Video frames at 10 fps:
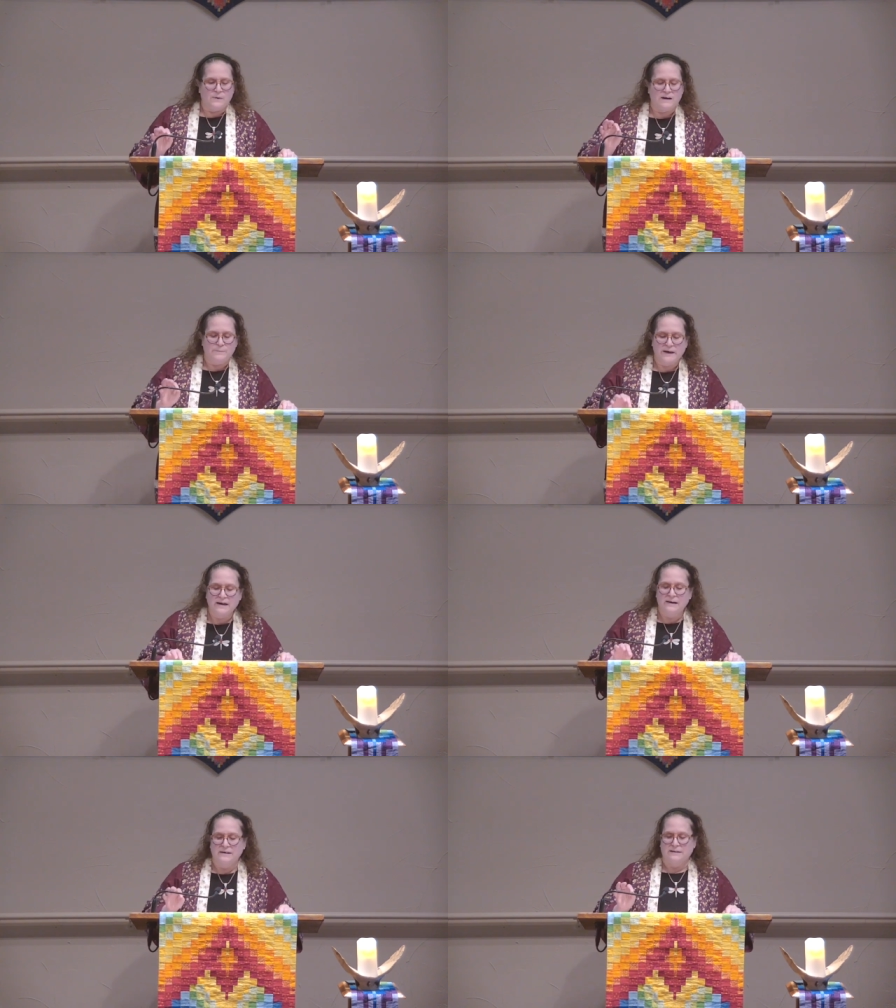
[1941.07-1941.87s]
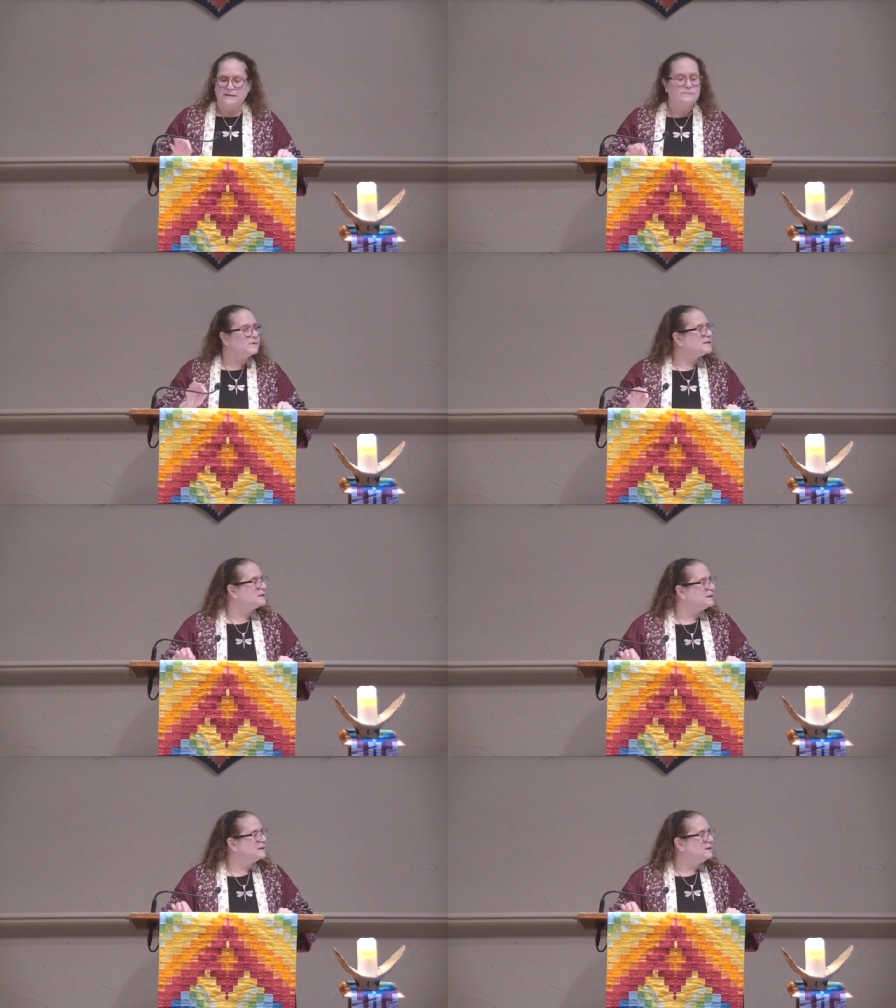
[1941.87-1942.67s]
We have parents in
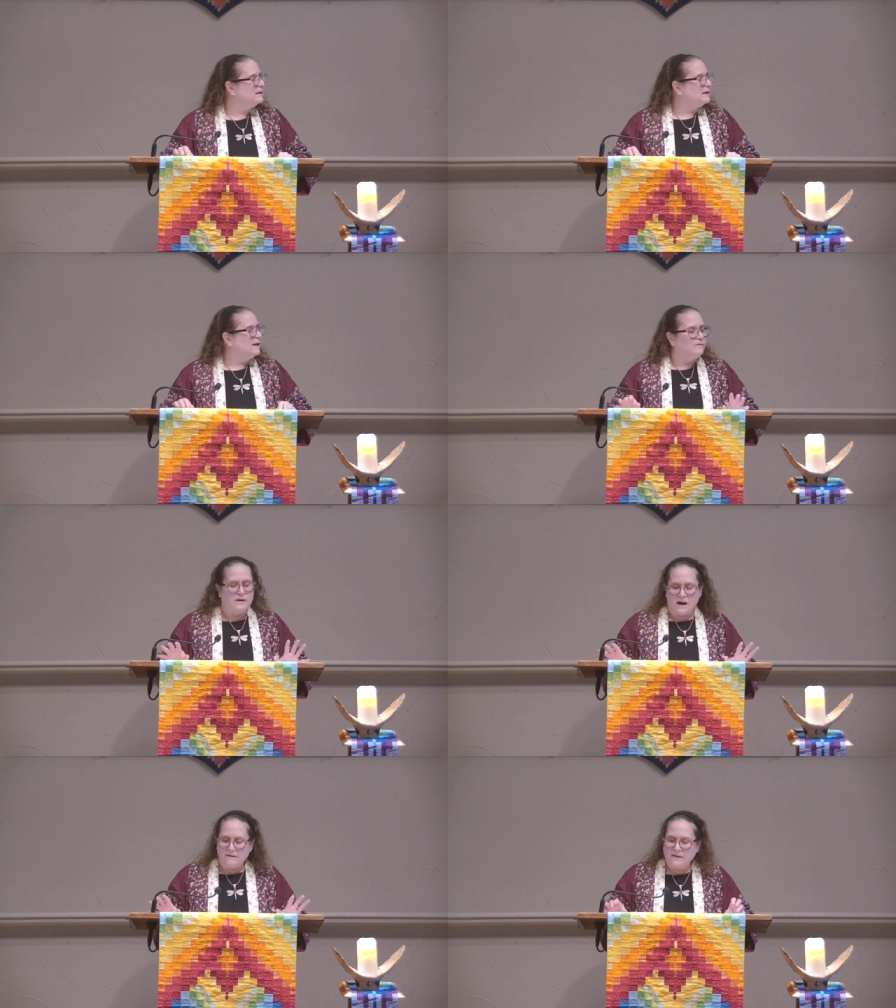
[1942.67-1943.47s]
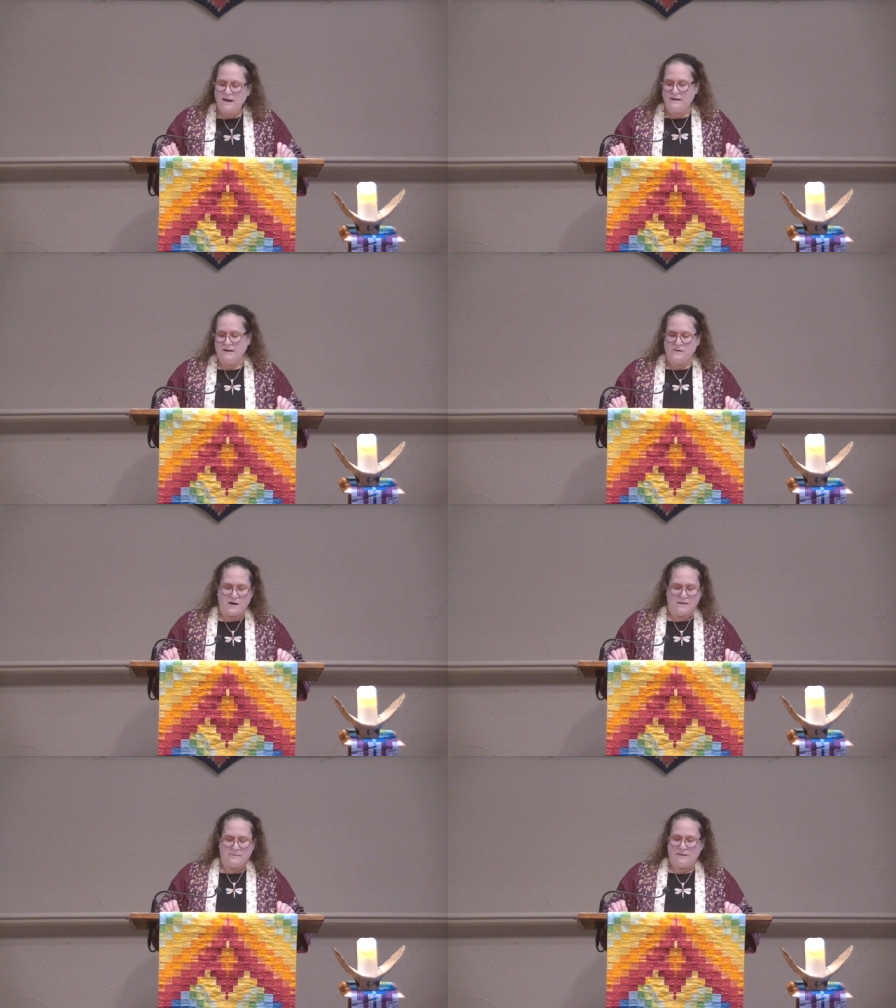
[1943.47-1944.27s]
prison for nonviolent
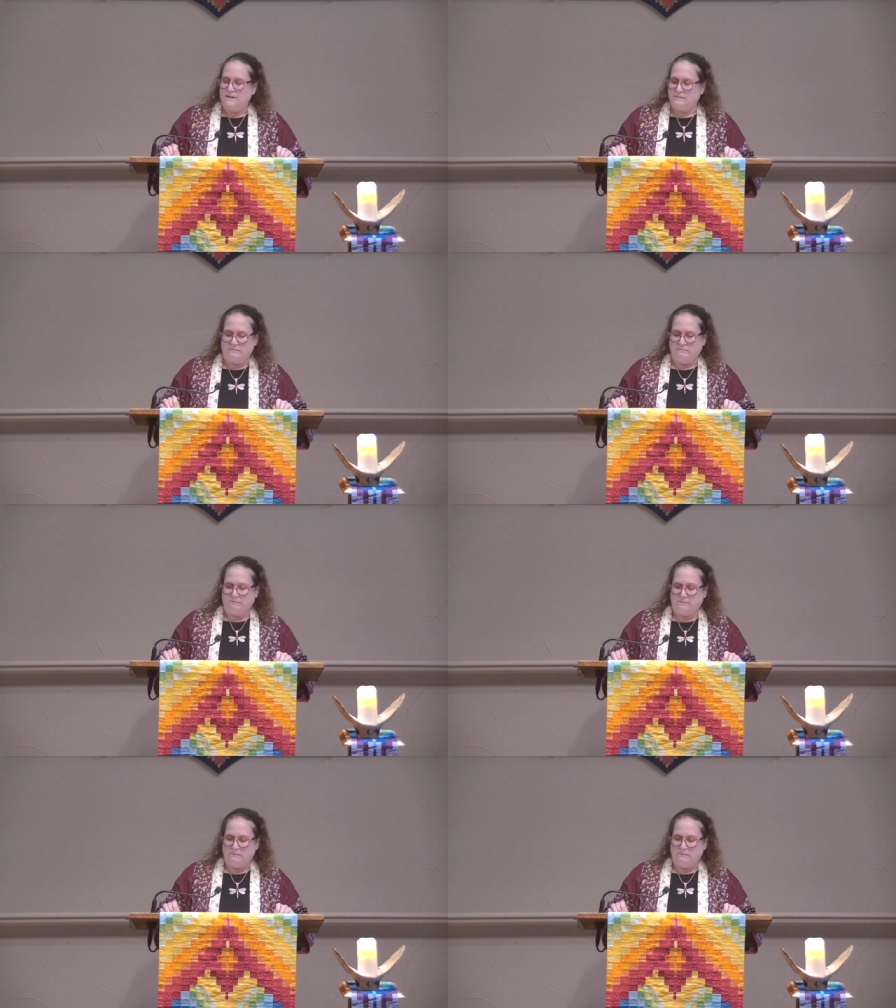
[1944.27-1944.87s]
crimes.